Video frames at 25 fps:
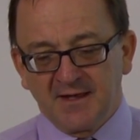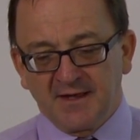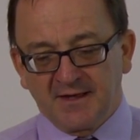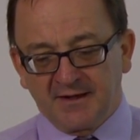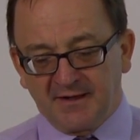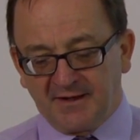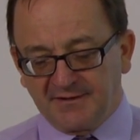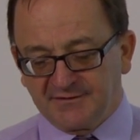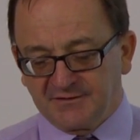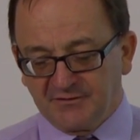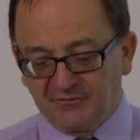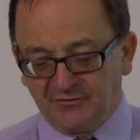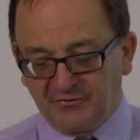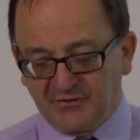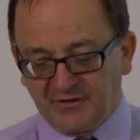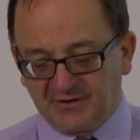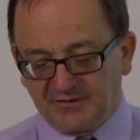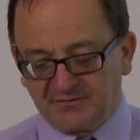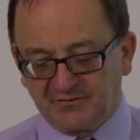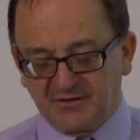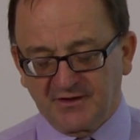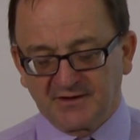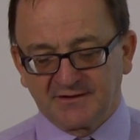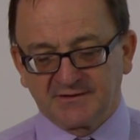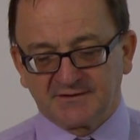And I do
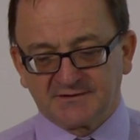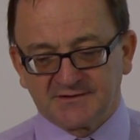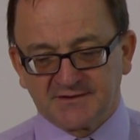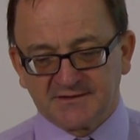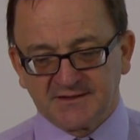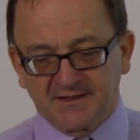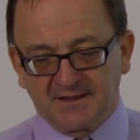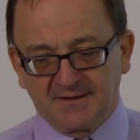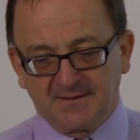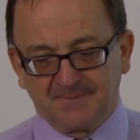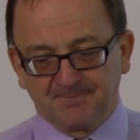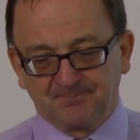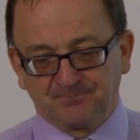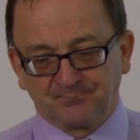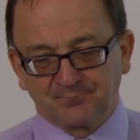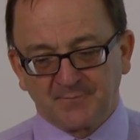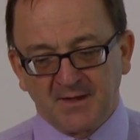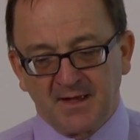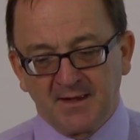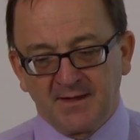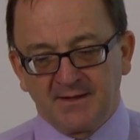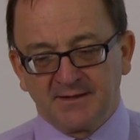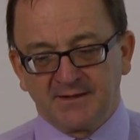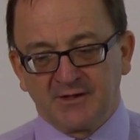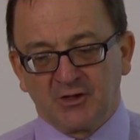think that um,
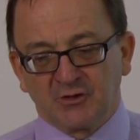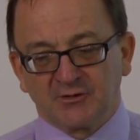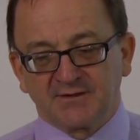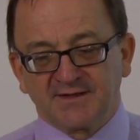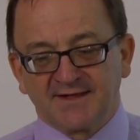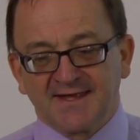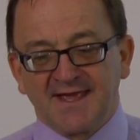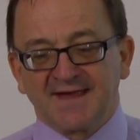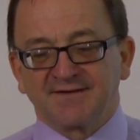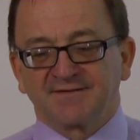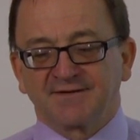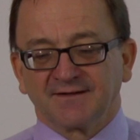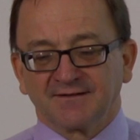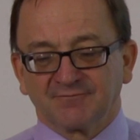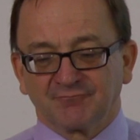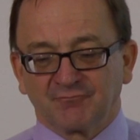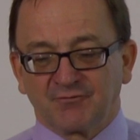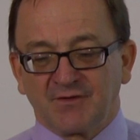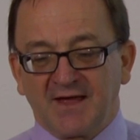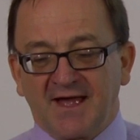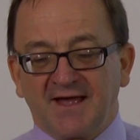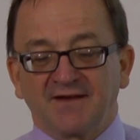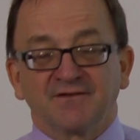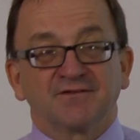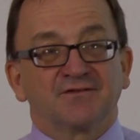you know, getting
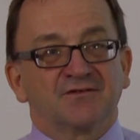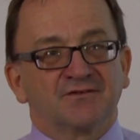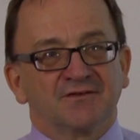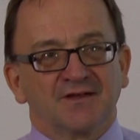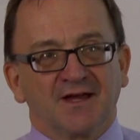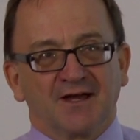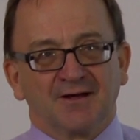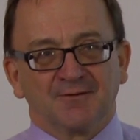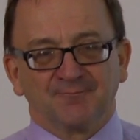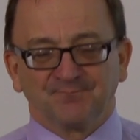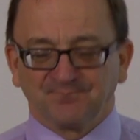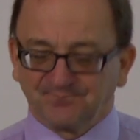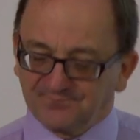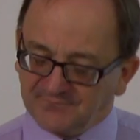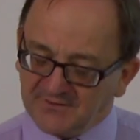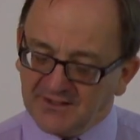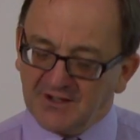that um,